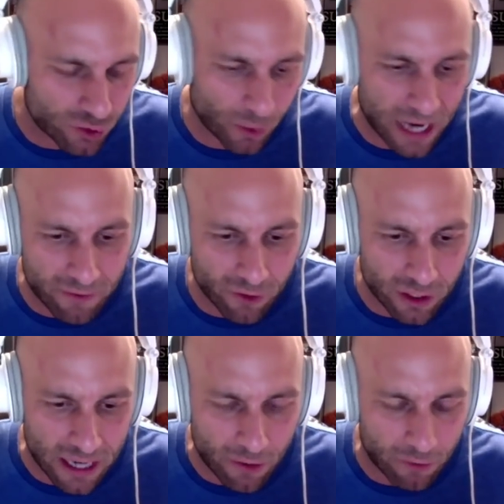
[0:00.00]
whatever,
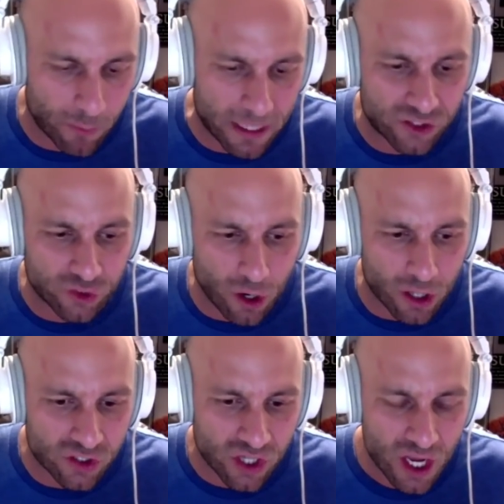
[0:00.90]
however many
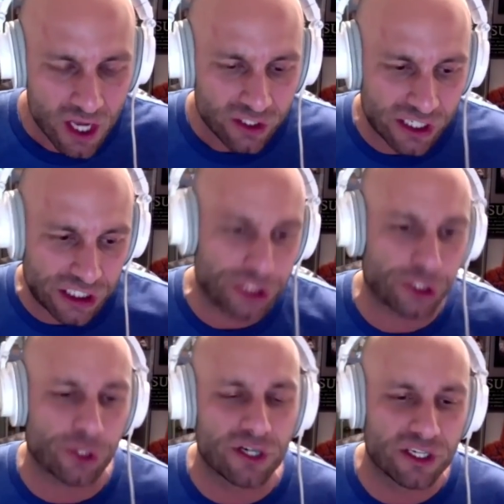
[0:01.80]
starts since he
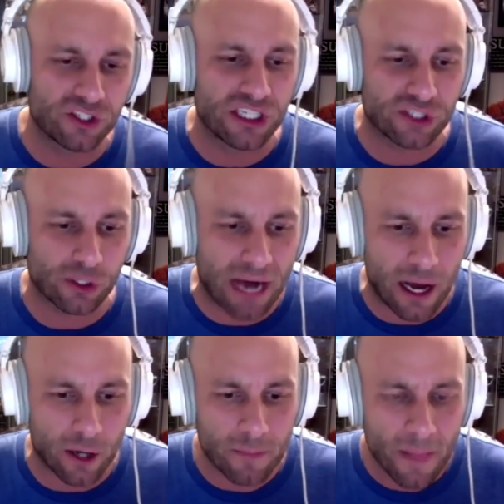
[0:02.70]
turned his season
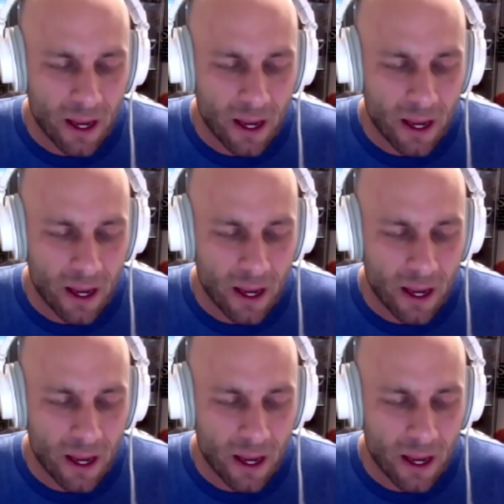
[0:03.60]
around.